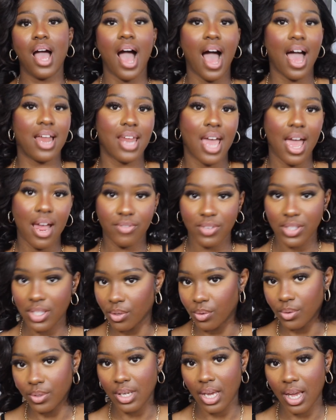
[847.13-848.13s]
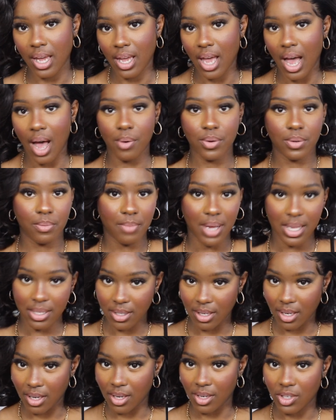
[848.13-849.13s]
and every single day I would
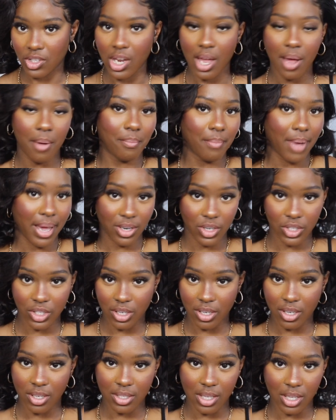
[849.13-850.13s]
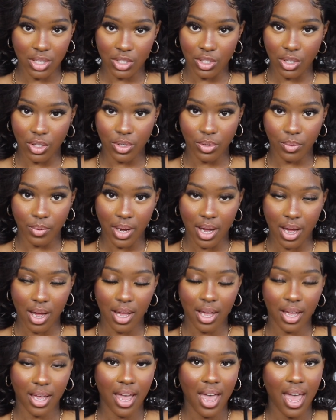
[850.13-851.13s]
message managers in social
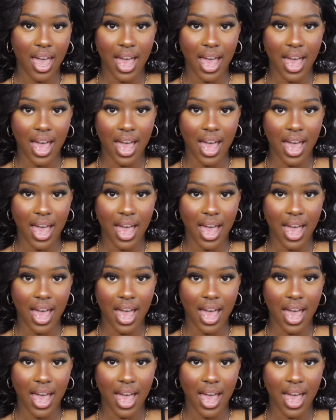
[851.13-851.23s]
work,